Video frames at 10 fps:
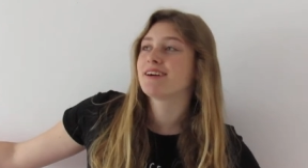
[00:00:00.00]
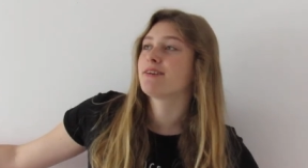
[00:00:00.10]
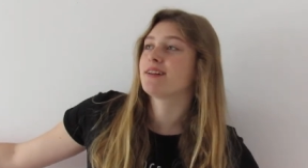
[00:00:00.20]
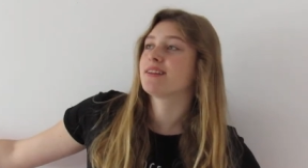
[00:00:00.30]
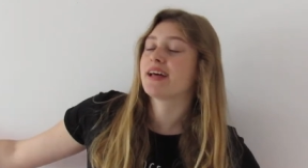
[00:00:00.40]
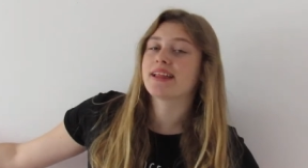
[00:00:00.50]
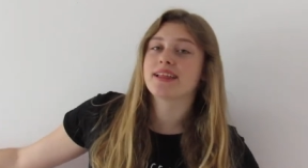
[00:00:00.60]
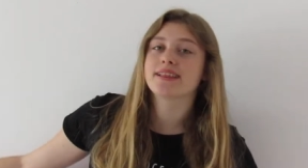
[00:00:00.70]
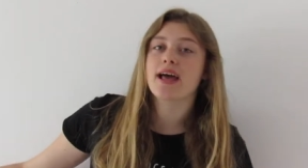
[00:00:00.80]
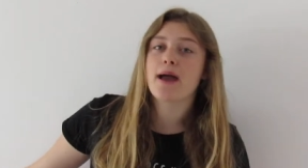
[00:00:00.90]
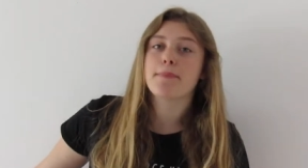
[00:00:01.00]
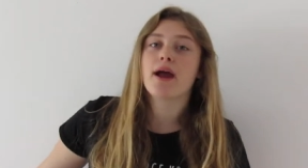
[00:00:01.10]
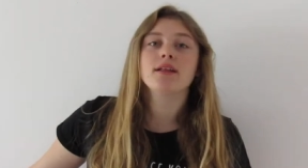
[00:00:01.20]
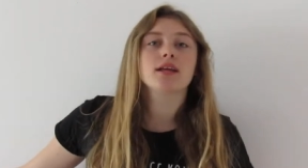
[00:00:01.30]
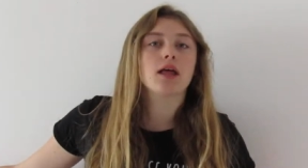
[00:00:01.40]
Well,
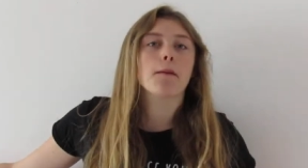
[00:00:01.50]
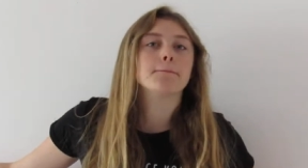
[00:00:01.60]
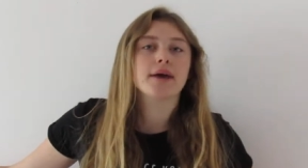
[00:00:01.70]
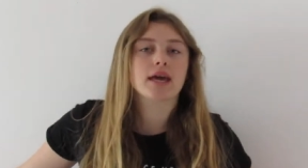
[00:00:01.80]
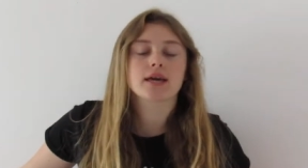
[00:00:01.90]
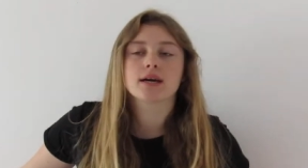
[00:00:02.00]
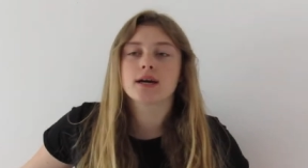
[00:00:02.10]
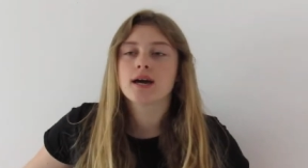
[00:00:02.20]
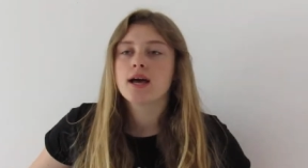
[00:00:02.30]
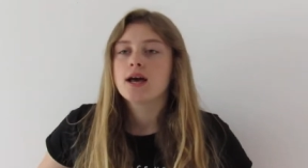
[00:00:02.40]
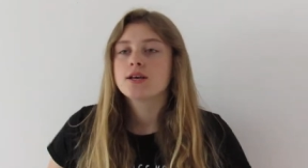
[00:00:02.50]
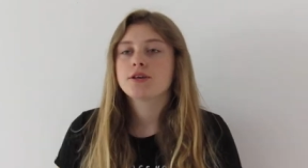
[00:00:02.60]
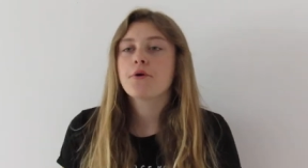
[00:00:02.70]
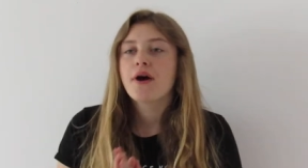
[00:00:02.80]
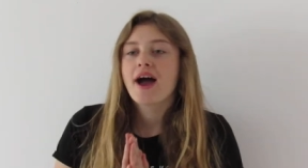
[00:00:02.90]
apparently not me.
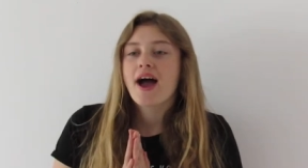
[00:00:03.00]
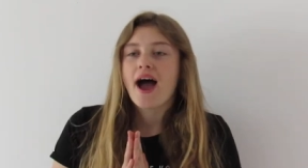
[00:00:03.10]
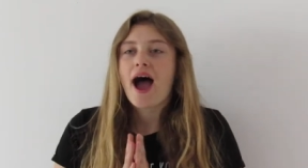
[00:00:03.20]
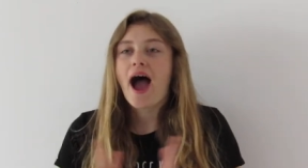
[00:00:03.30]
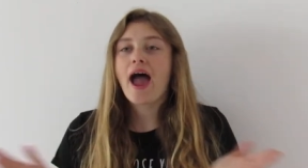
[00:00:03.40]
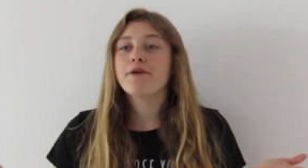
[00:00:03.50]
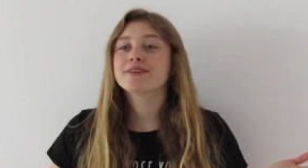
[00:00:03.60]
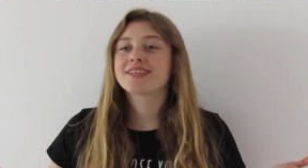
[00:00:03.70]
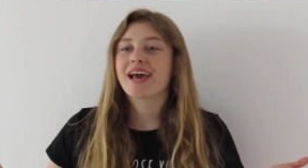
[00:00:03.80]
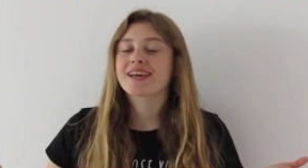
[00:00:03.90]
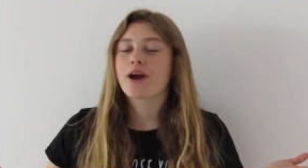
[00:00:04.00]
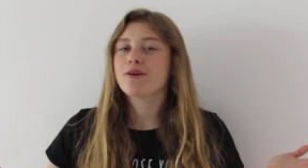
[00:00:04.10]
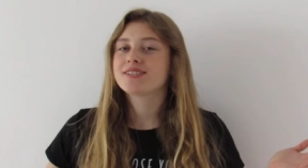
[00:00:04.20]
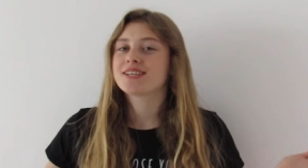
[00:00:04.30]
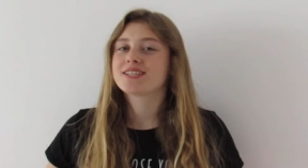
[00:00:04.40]
So, I was like
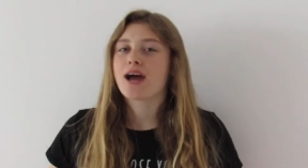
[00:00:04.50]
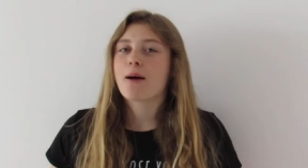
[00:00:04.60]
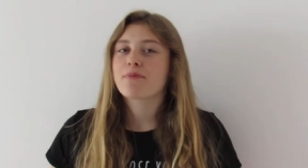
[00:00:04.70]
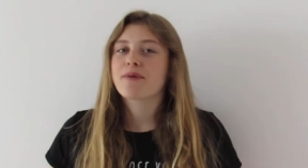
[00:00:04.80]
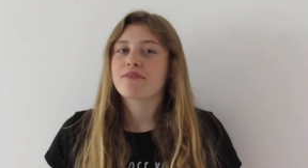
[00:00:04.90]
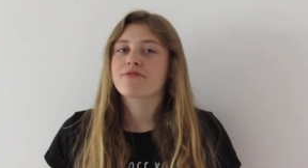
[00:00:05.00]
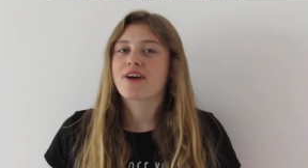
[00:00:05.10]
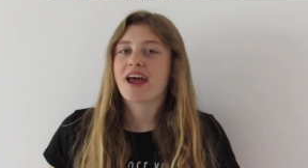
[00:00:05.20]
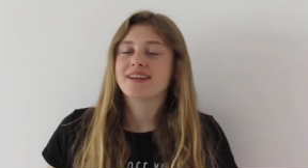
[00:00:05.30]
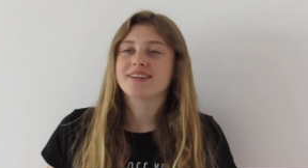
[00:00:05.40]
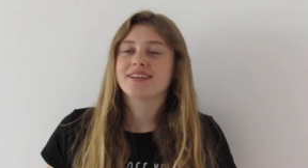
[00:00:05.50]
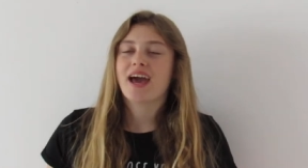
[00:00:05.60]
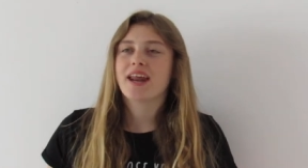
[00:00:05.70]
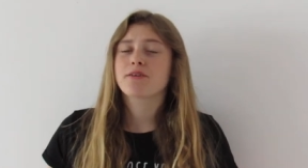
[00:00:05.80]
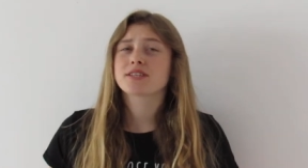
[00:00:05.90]
going to the shop with my friend,
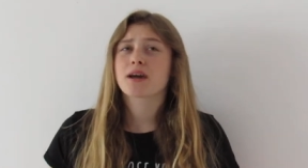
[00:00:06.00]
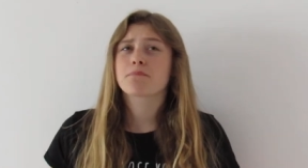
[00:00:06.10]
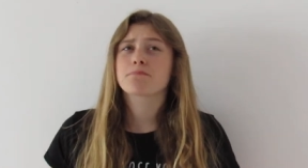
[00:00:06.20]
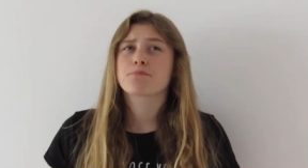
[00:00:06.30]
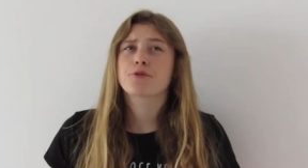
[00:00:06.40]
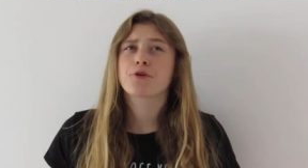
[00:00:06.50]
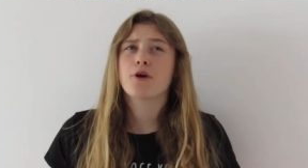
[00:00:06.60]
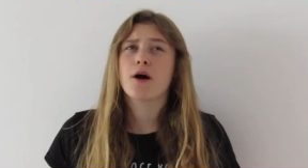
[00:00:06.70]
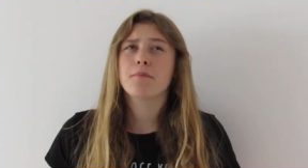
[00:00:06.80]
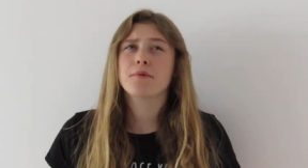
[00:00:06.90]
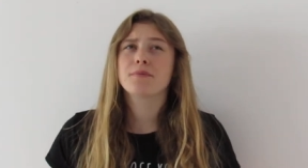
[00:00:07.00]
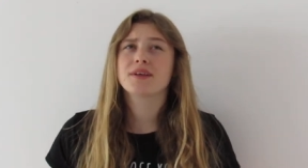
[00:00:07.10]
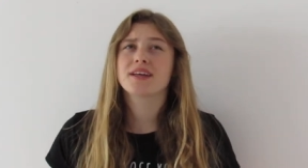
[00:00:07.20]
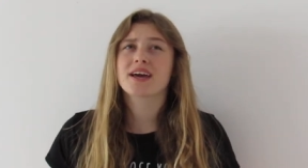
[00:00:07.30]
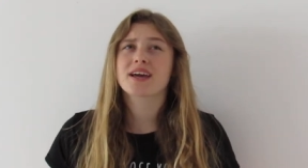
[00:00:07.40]
and I was like,
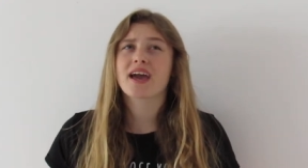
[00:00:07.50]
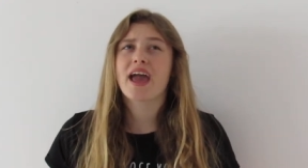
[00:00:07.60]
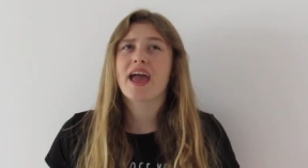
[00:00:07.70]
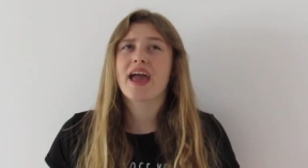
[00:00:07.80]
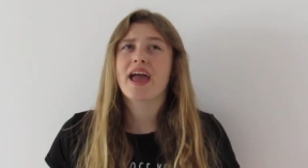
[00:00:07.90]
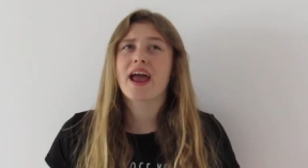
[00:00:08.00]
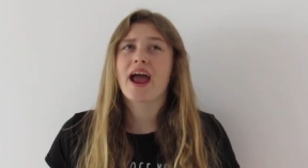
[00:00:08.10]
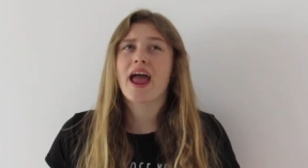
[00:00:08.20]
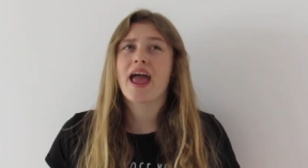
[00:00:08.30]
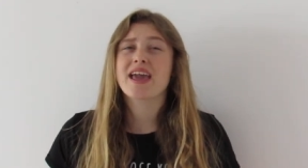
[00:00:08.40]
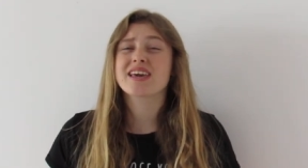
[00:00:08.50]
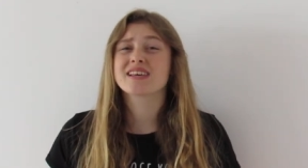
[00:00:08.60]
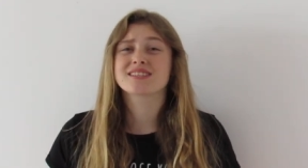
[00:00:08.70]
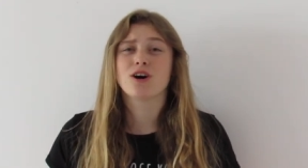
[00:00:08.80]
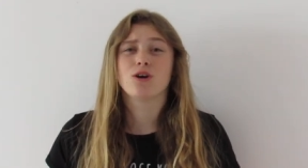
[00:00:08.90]
probably like eight
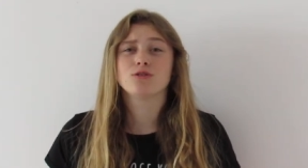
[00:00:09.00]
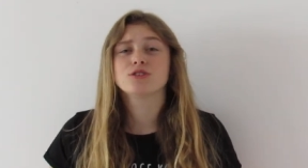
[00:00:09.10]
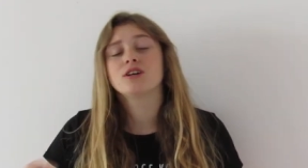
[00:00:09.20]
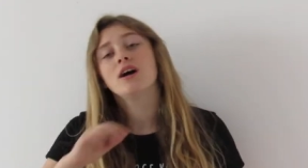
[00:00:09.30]
years old.